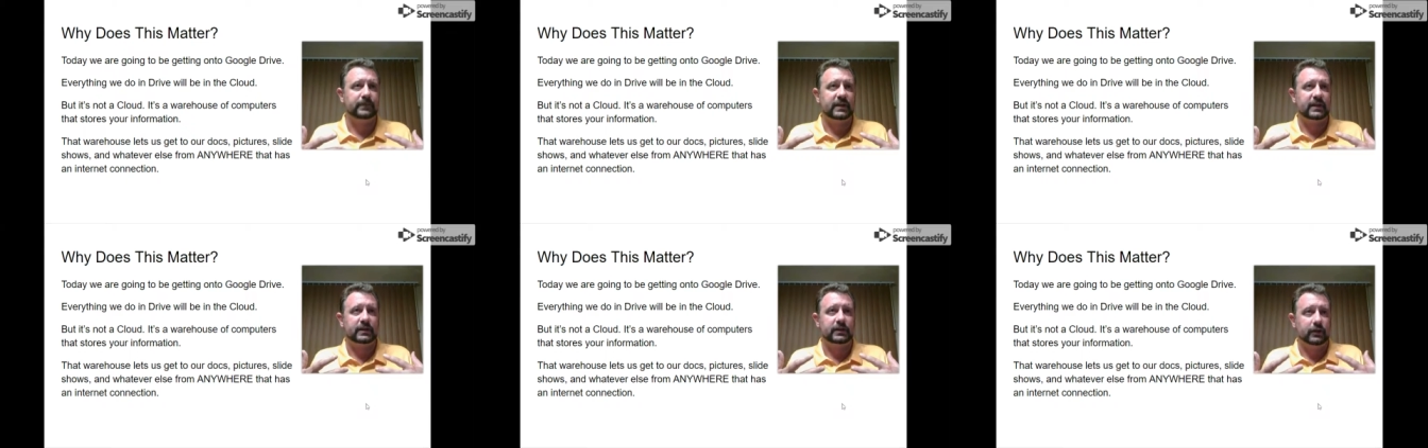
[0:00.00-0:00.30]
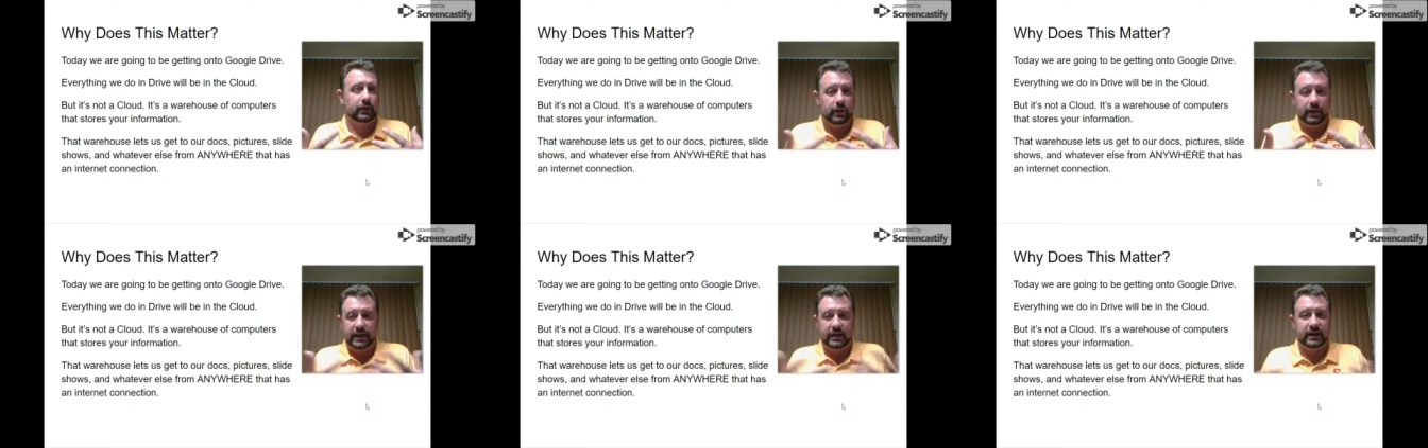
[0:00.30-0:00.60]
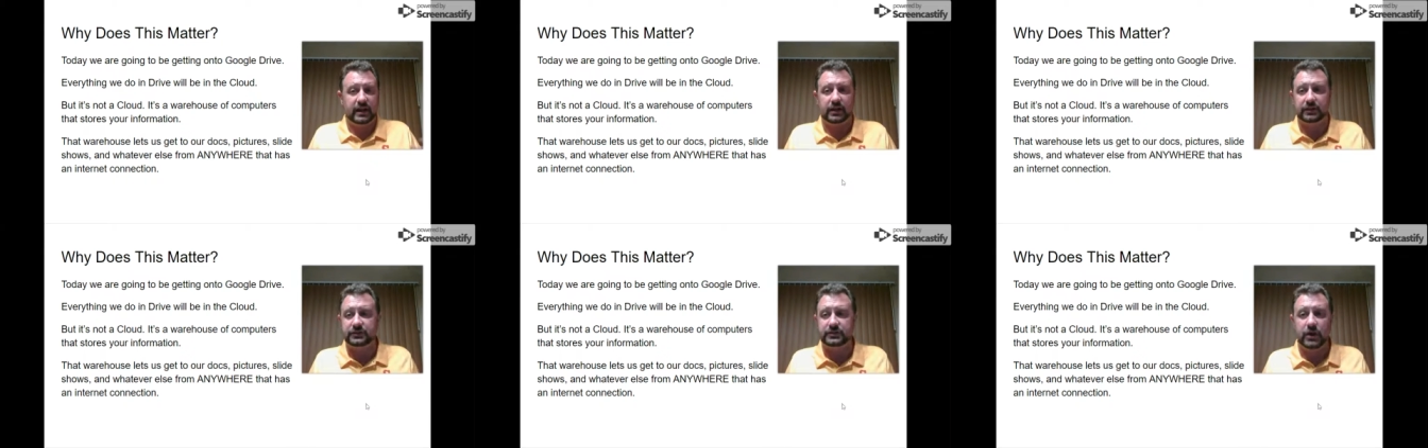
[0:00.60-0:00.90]
you know in
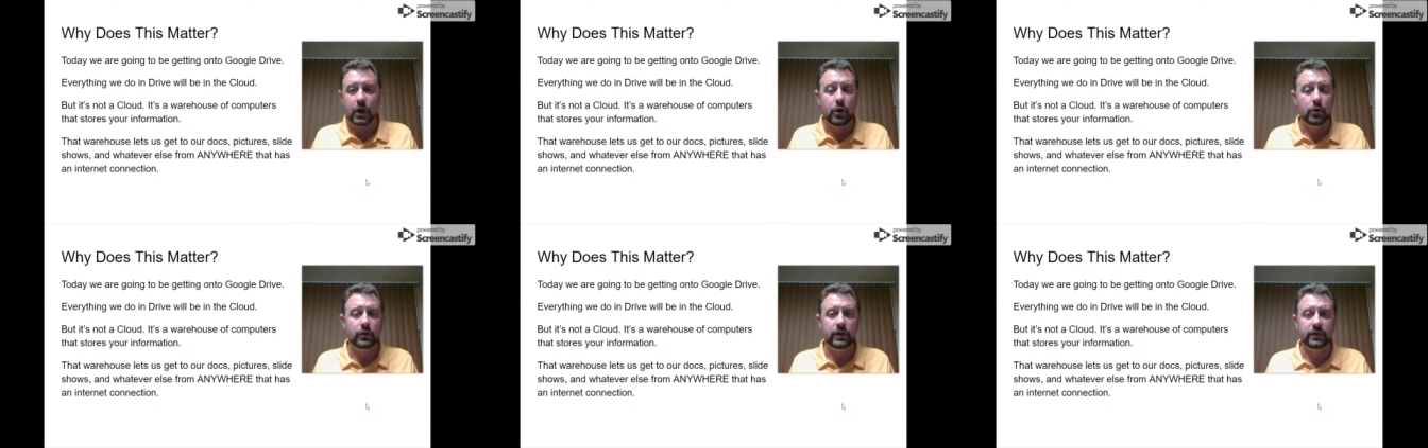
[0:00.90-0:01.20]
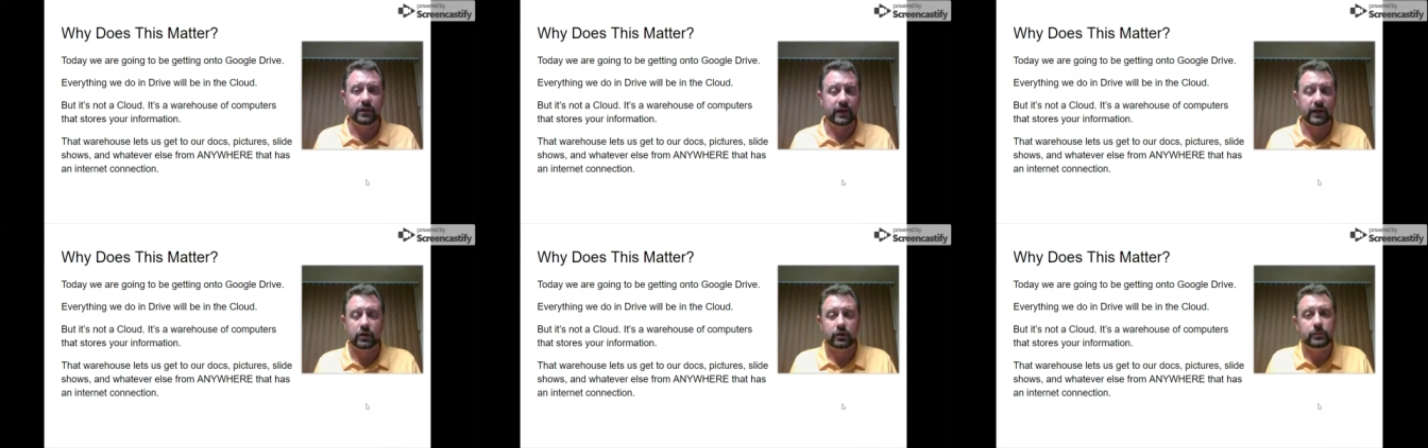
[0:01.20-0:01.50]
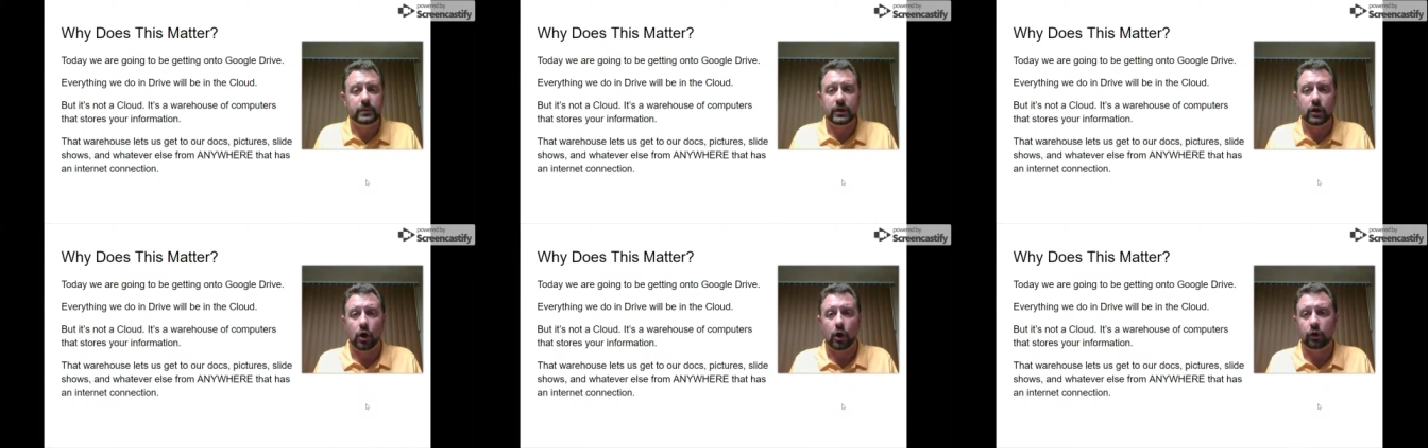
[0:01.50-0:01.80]
altoona they
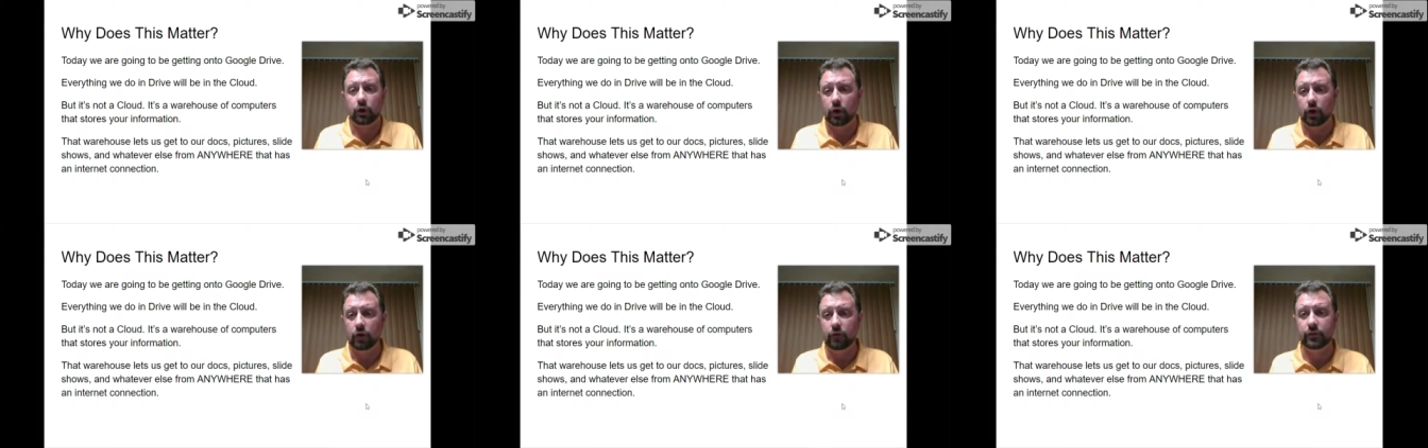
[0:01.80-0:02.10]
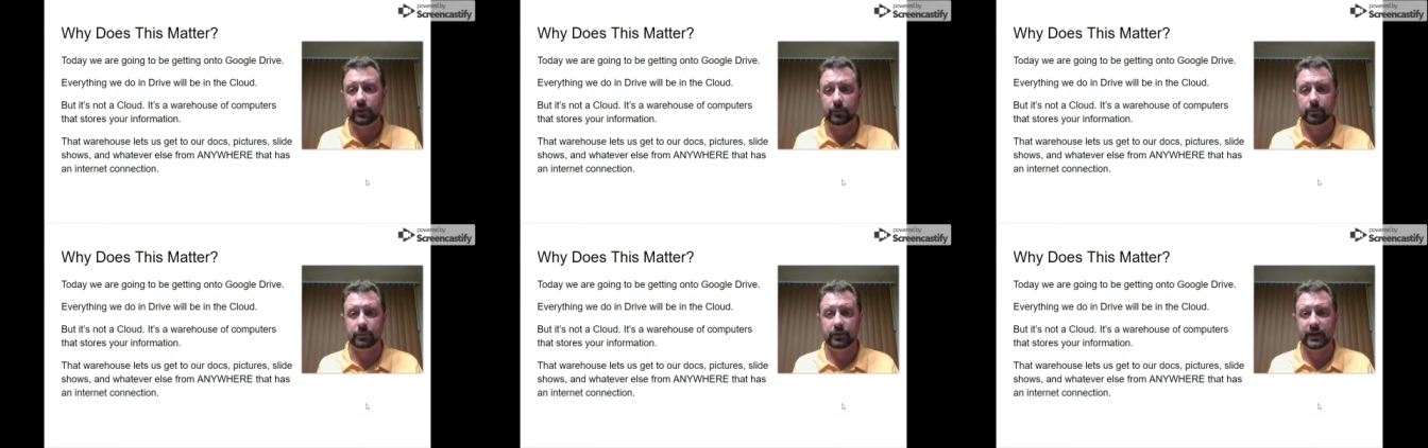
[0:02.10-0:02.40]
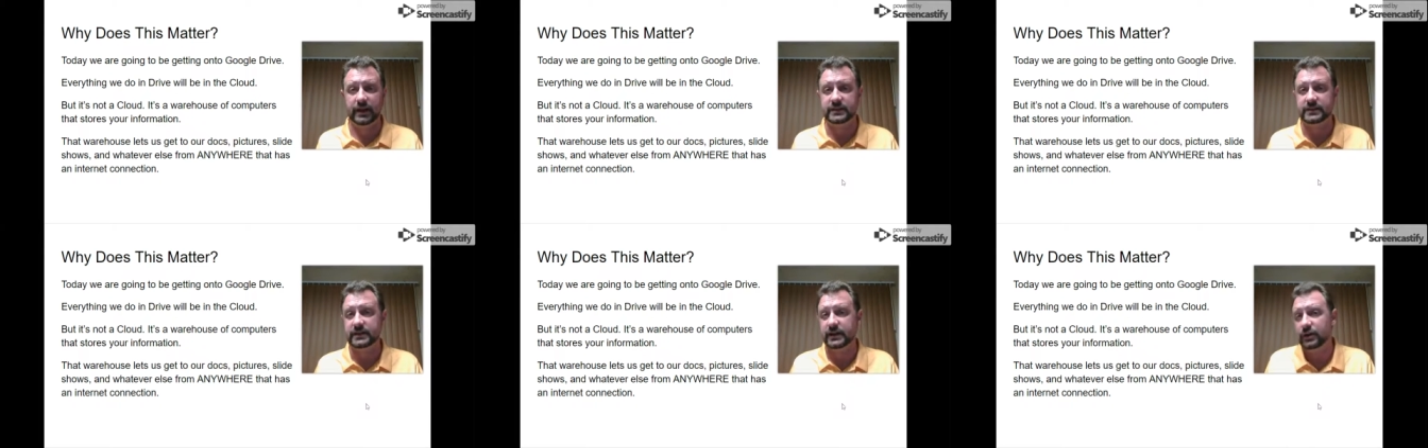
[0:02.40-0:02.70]
could be all over the
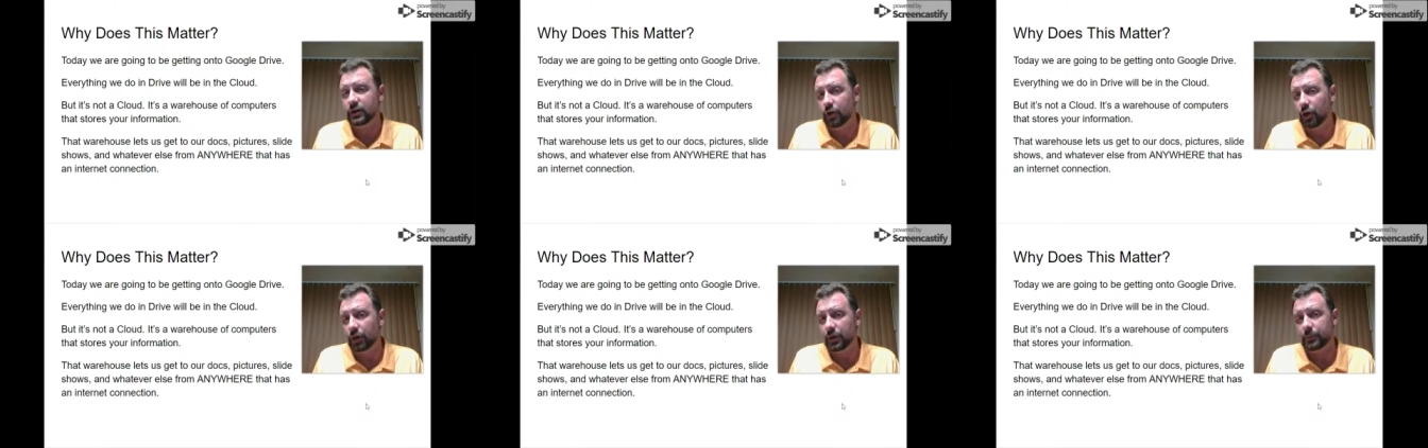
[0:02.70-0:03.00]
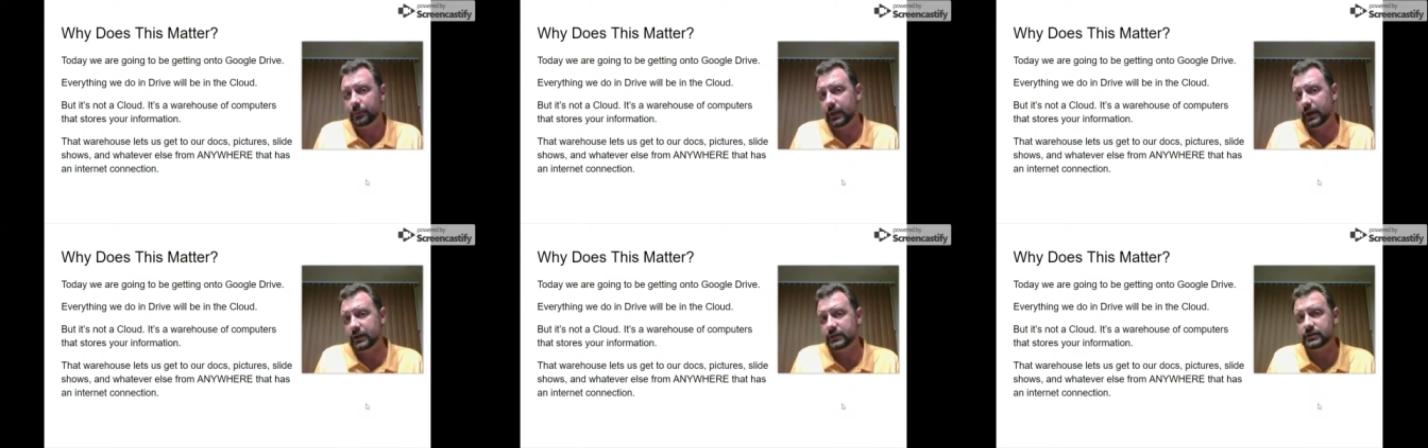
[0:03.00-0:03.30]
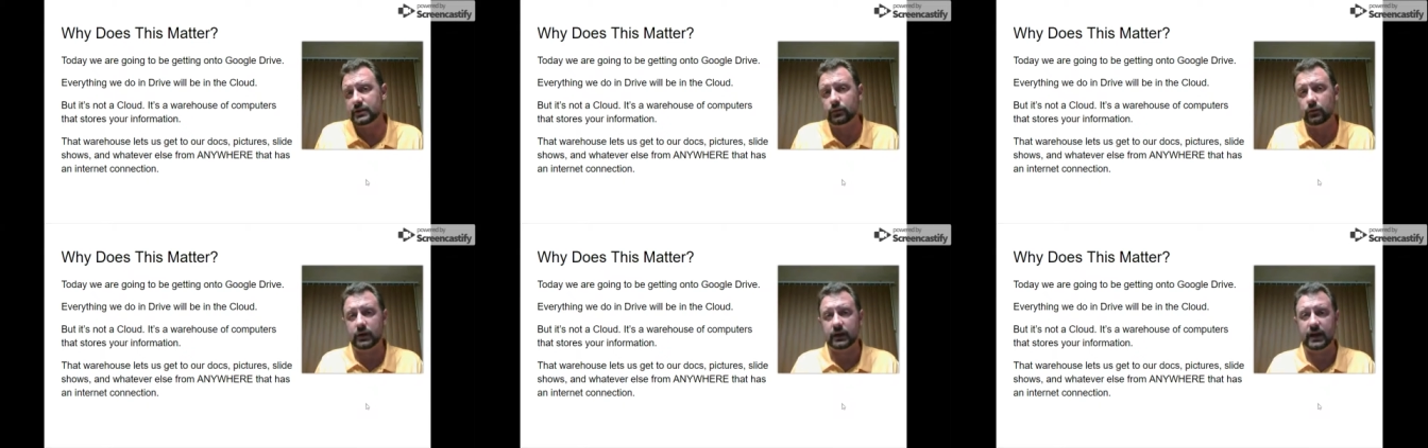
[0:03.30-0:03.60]
place and it all
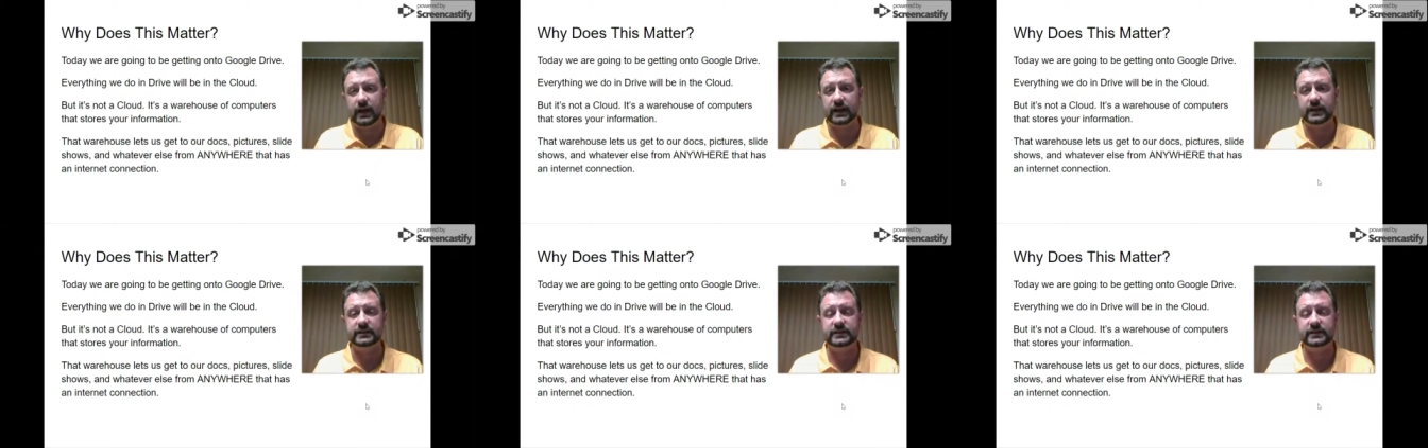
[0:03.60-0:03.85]
depends on what kind